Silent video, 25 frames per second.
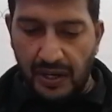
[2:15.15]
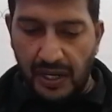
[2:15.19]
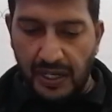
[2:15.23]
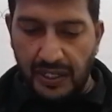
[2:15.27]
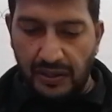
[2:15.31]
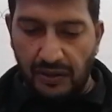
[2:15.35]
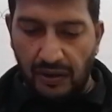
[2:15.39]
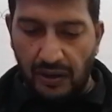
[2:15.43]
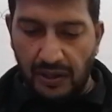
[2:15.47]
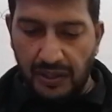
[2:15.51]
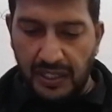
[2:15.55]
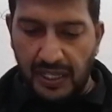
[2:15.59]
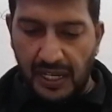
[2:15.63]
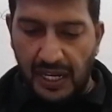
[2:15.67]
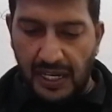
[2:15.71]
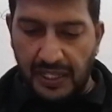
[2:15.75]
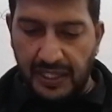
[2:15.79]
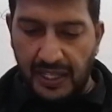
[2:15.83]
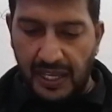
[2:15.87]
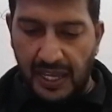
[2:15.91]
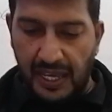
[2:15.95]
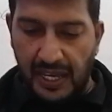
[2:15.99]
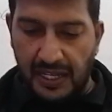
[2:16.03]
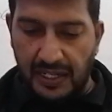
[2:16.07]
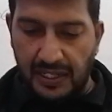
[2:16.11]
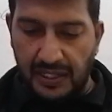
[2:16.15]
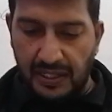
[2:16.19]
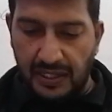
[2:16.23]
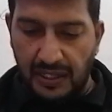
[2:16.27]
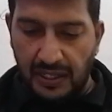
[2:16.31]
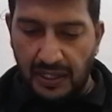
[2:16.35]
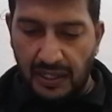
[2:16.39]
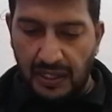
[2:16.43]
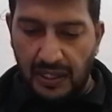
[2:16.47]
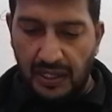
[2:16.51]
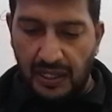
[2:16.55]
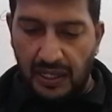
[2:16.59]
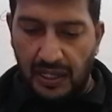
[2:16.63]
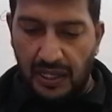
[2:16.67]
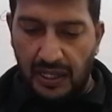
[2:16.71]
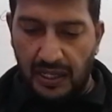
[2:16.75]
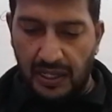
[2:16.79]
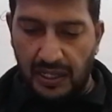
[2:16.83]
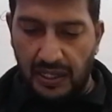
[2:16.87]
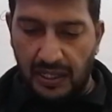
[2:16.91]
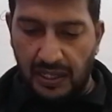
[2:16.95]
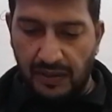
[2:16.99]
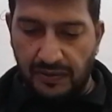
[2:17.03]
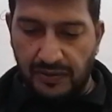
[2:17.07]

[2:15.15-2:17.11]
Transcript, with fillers: Right, on the other hand, uh,